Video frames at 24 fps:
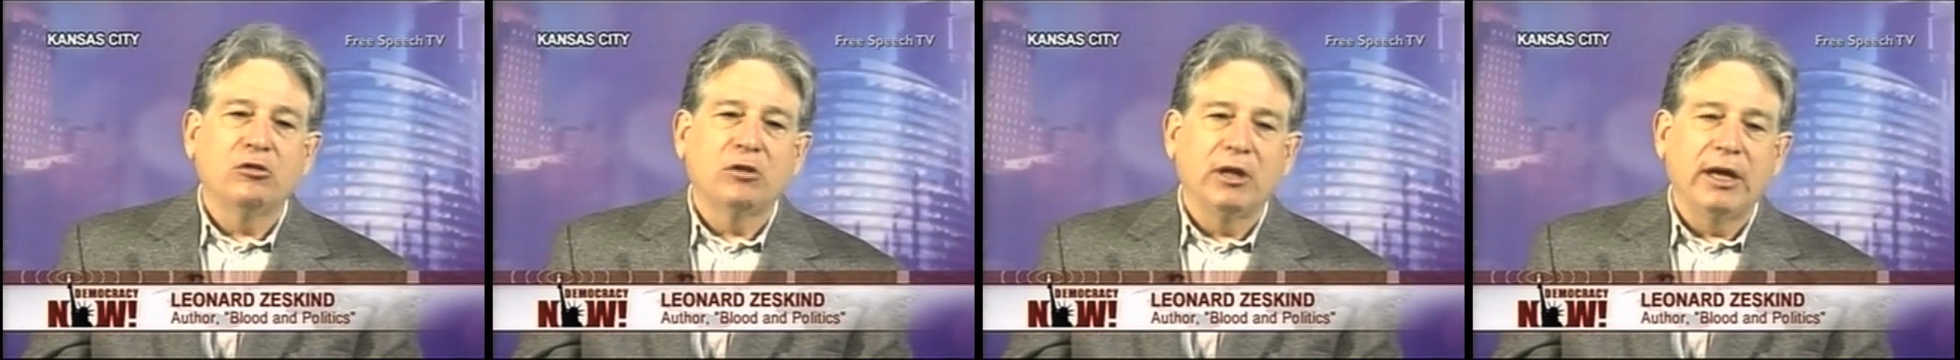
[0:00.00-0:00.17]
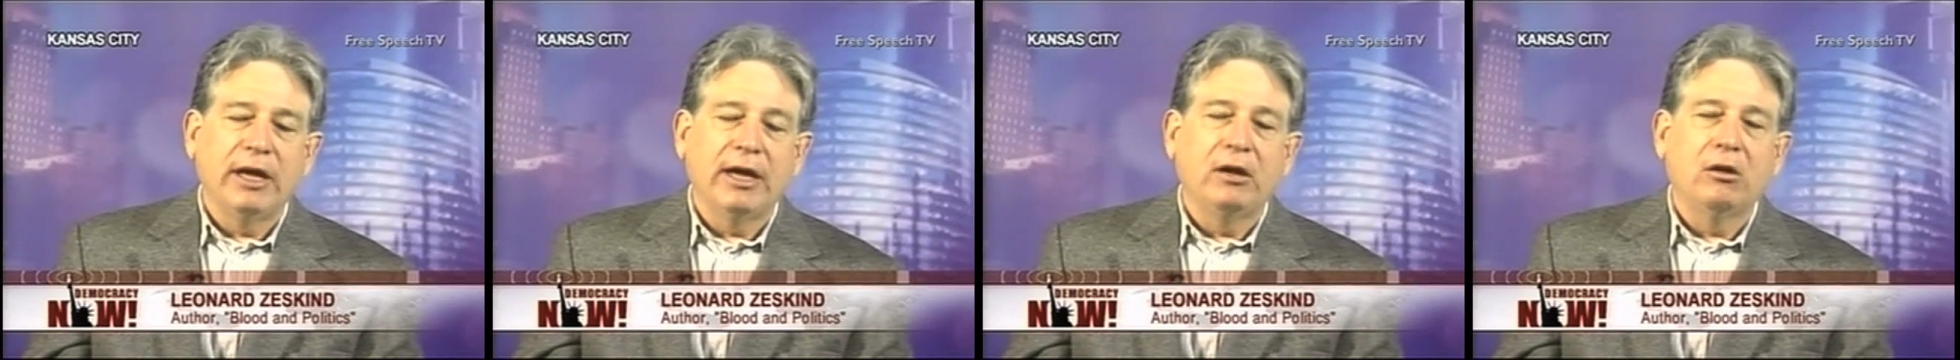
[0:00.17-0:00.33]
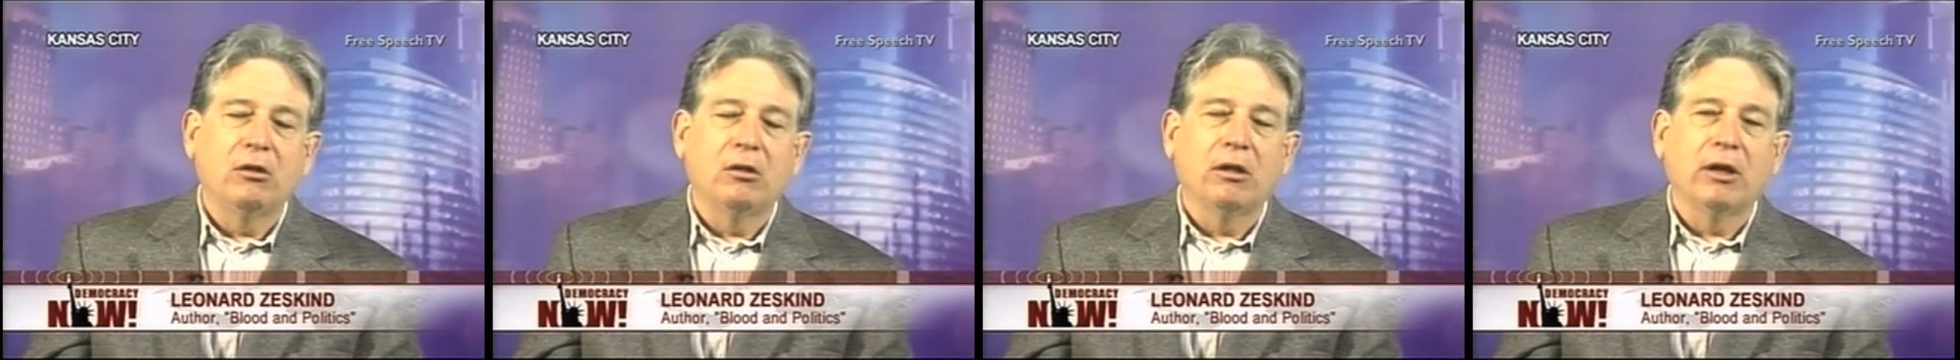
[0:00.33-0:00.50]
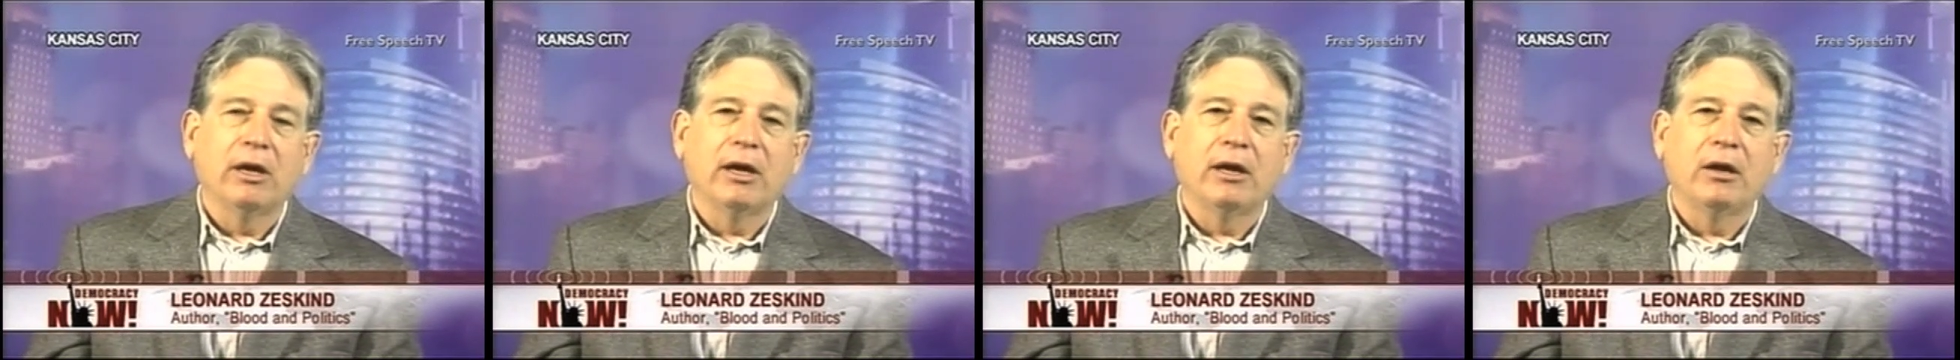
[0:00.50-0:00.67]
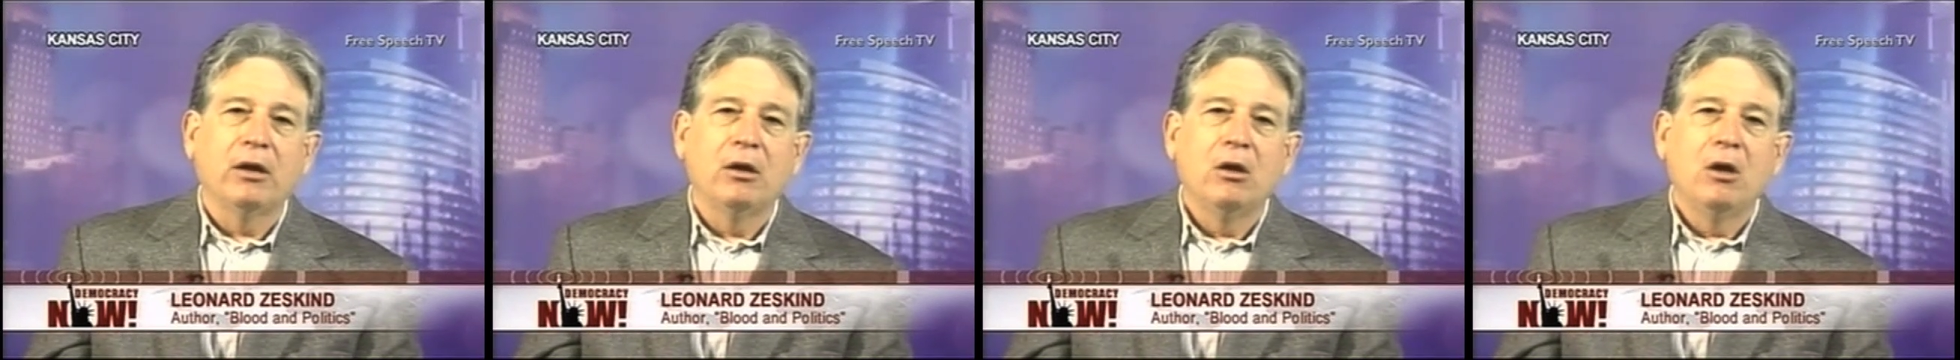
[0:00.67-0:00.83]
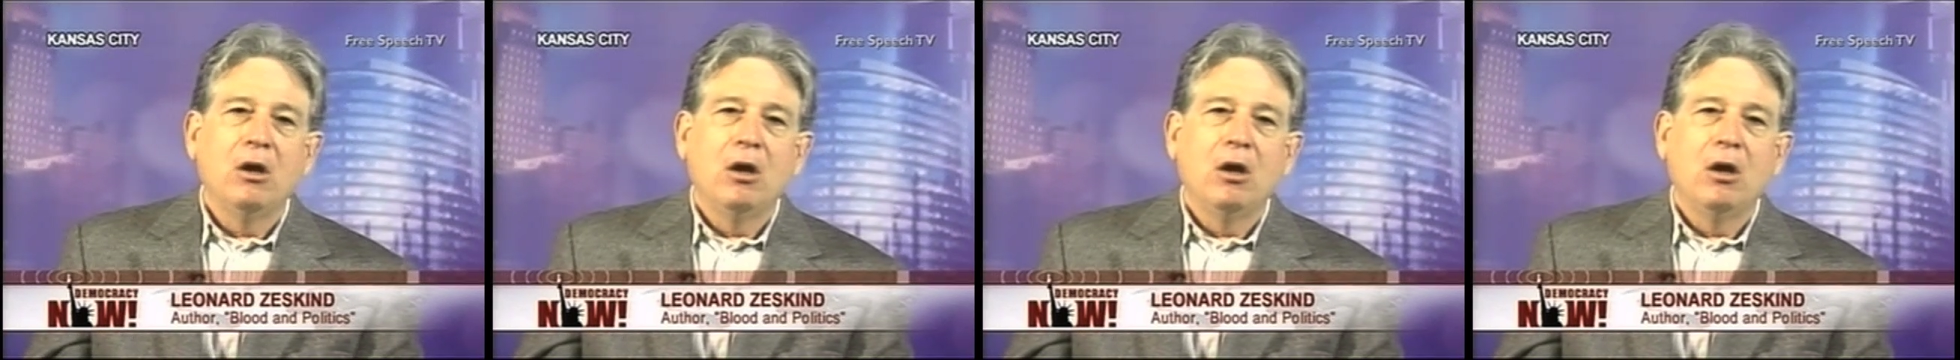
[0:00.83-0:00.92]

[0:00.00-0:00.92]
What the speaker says: legally.